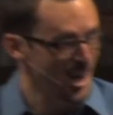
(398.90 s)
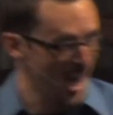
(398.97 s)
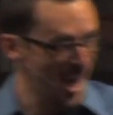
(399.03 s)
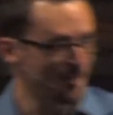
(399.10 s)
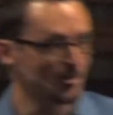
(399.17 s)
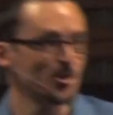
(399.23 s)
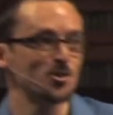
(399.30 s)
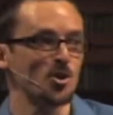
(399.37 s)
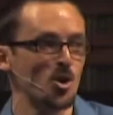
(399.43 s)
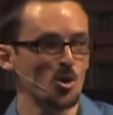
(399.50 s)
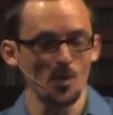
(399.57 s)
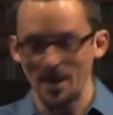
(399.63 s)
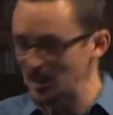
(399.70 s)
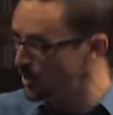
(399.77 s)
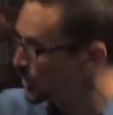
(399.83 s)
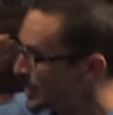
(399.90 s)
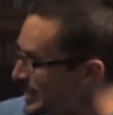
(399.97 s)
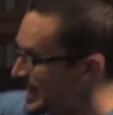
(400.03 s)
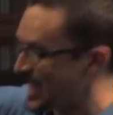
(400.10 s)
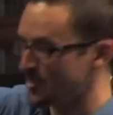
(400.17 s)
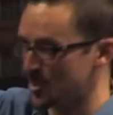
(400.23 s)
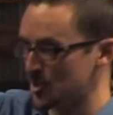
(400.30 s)
there at the doorway,
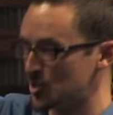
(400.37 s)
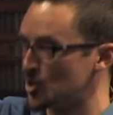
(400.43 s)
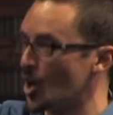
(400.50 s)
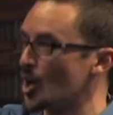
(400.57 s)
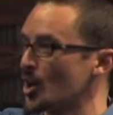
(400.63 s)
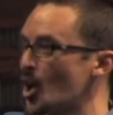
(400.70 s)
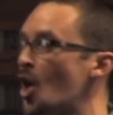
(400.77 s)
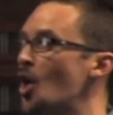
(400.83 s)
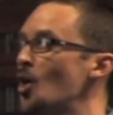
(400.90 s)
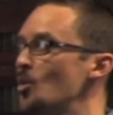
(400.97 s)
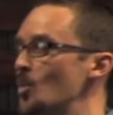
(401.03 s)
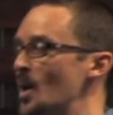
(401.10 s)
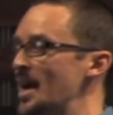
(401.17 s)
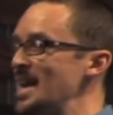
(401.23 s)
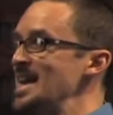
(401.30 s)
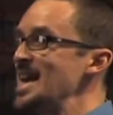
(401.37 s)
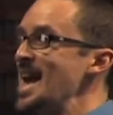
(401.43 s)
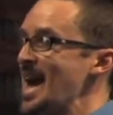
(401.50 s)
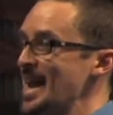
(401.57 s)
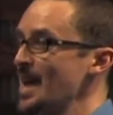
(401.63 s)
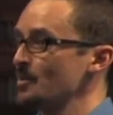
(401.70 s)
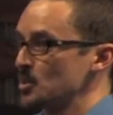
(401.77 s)
looking down this dark hallway,
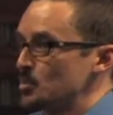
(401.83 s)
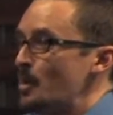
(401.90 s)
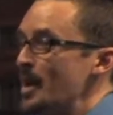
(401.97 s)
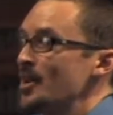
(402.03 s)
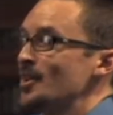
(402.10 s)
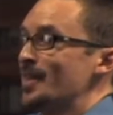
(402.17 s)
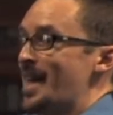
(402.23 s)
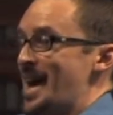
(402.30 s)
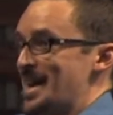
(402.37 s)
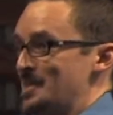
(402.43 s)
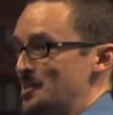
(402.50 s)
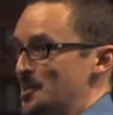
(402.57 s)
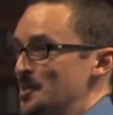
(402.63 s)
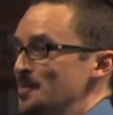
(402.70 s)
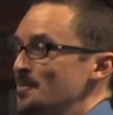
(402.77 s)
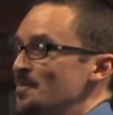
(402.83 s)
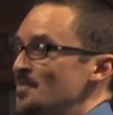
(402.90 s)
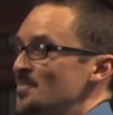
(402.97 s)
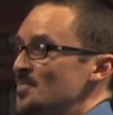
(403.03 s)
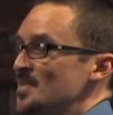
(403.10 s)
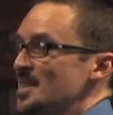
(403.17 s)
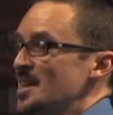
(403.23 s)
and I was paralyzed.
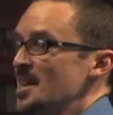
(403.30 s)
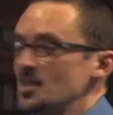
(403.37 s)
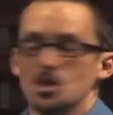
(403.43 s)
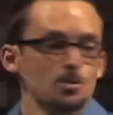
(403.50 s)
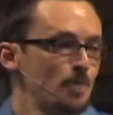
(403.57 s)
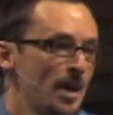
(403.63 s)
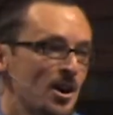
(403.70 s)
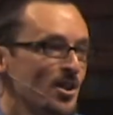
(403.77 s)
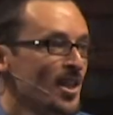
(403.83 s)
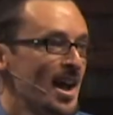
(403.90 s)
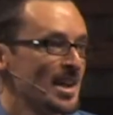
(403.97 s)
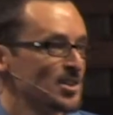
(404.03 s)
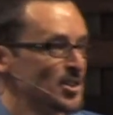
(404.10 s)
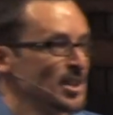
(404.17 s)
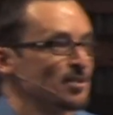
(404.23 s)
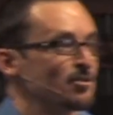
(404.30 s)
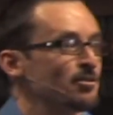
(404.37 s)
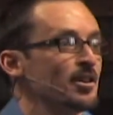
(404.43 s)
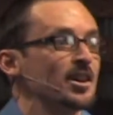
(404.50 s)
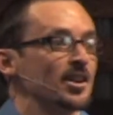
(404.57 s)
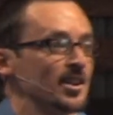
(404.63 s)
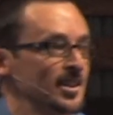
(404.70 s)
Just paralyzed in
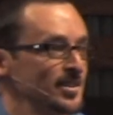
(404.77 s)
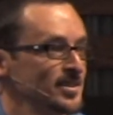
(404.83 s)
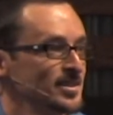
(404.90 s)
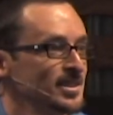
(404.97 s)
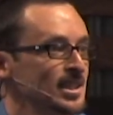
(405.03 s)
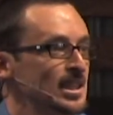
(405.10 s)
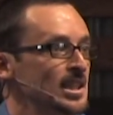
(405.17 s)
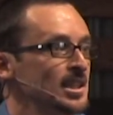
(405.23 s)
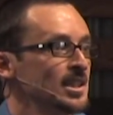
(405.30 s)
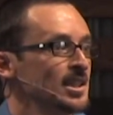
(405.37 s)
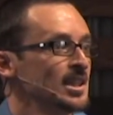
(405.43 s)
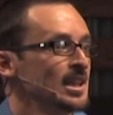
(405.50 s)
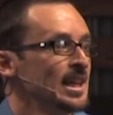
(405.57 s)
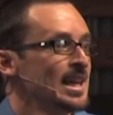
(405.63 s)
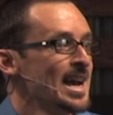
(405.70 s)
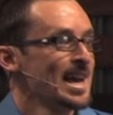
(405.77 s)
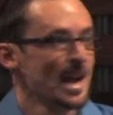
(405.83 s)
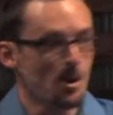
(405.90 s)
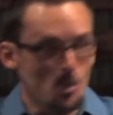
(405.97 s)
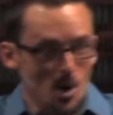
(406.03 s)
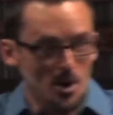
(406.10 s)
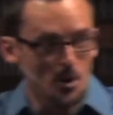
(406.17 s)
fear.
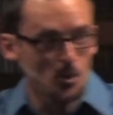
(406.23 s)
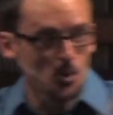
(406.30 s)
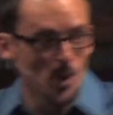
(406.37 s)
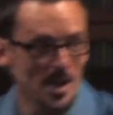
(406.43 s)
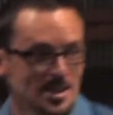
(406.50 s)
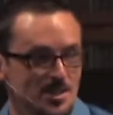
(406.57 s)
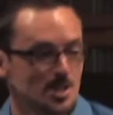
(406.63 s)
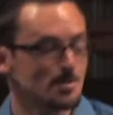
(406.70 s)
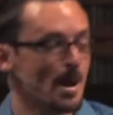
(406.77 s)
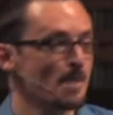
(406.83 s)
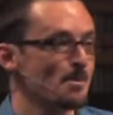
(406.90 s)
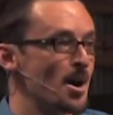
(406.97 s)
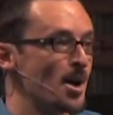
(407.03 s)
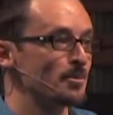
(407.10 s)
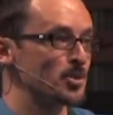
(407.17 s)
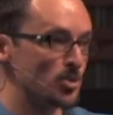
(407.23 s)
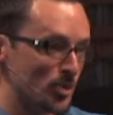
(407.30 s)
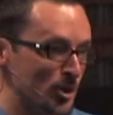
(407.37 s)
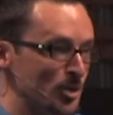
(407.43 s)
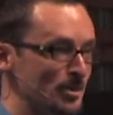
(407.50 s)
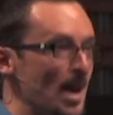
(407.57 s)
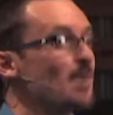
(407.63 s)
And I want to run to my mom's
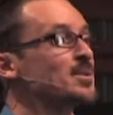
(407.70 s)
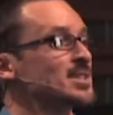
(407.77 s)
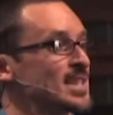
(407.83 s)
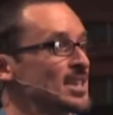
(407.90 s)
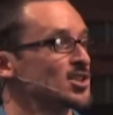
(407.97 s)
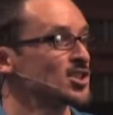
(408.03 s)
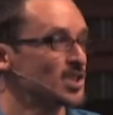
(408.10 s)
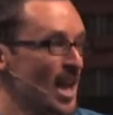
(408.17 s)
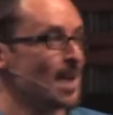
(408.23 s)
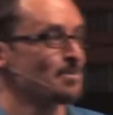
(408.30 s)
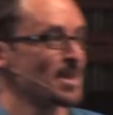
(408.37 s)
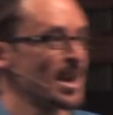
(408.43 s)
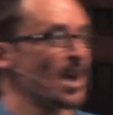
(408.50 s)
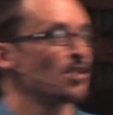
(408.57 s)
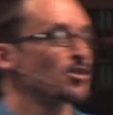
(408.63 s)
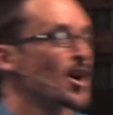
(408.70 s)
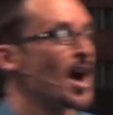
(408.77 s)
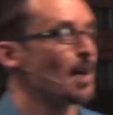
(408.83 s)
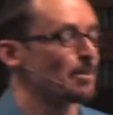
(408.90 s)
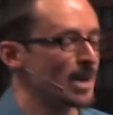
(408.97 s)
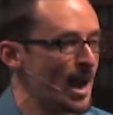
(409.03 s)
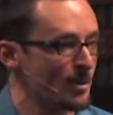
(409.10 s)
room. That was the escape that I
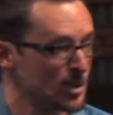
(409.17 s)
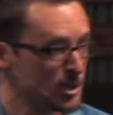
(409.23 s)
thought, but